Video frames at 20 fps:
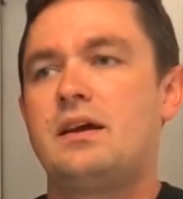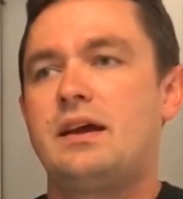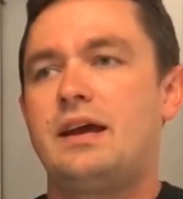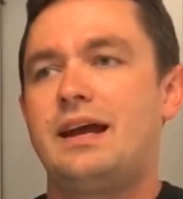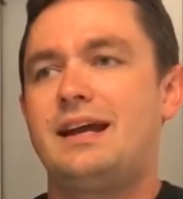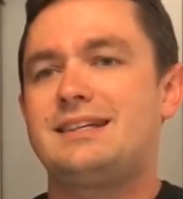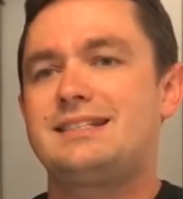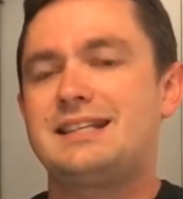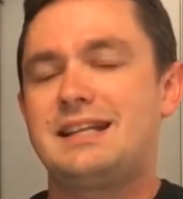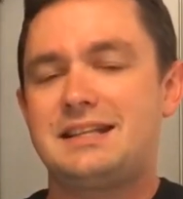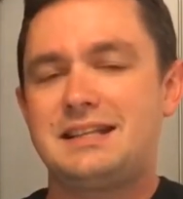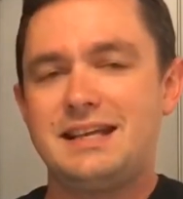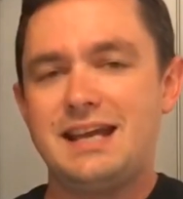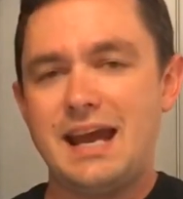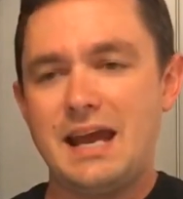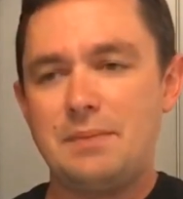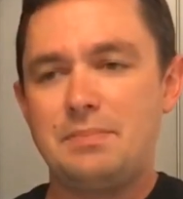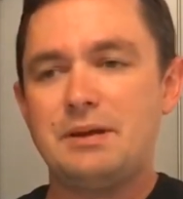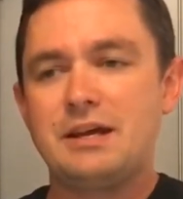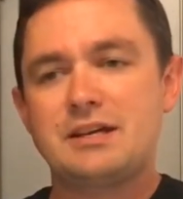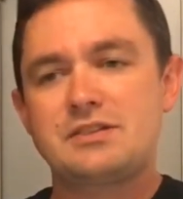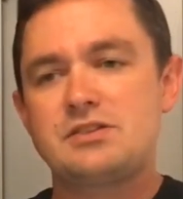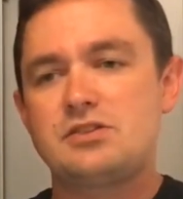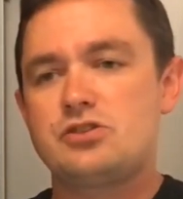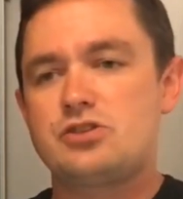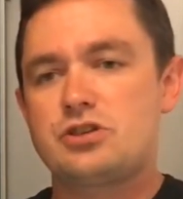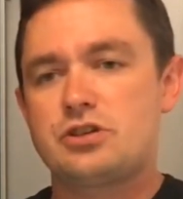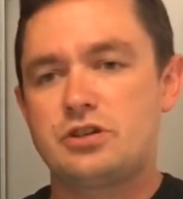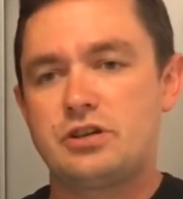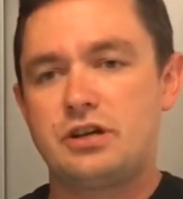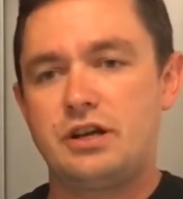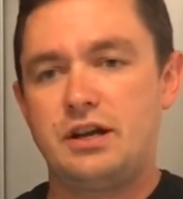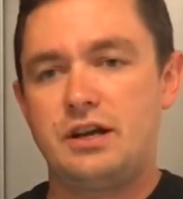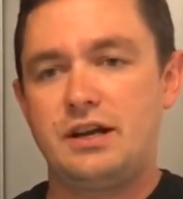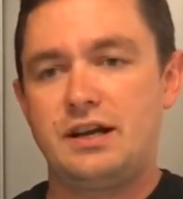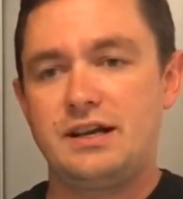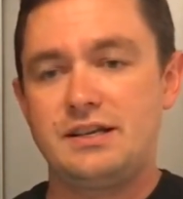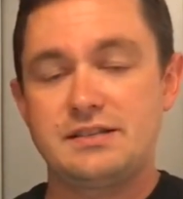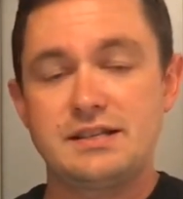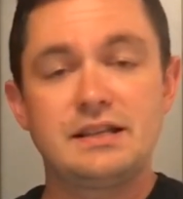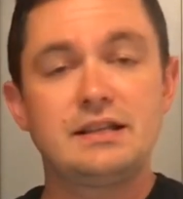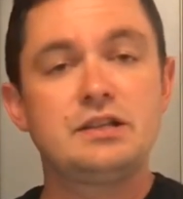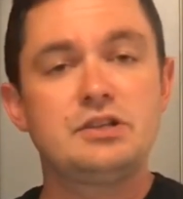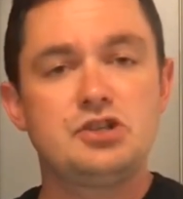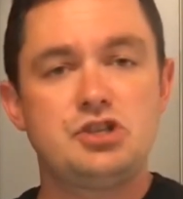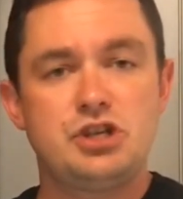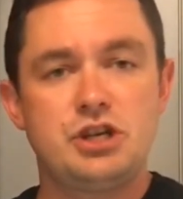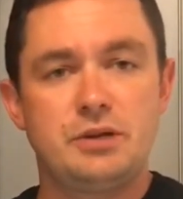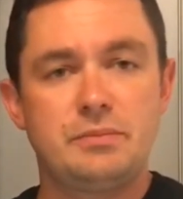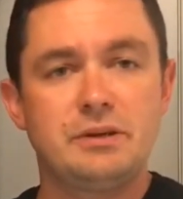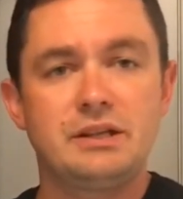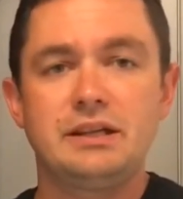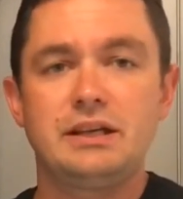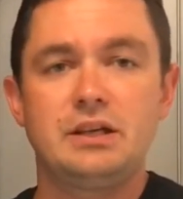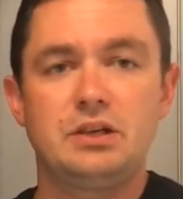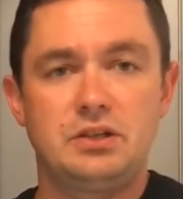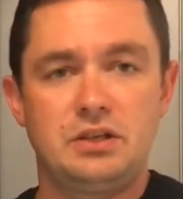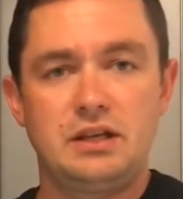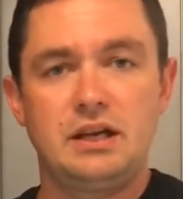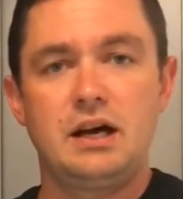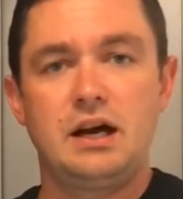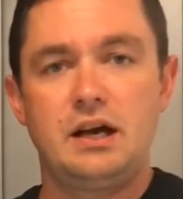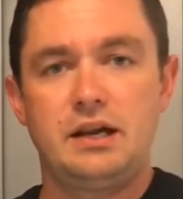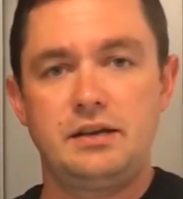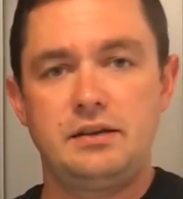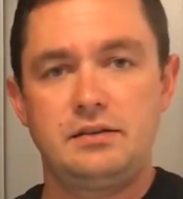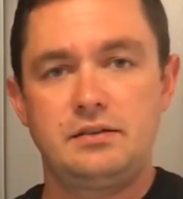is that the APX Centurion is a legitimately good gun.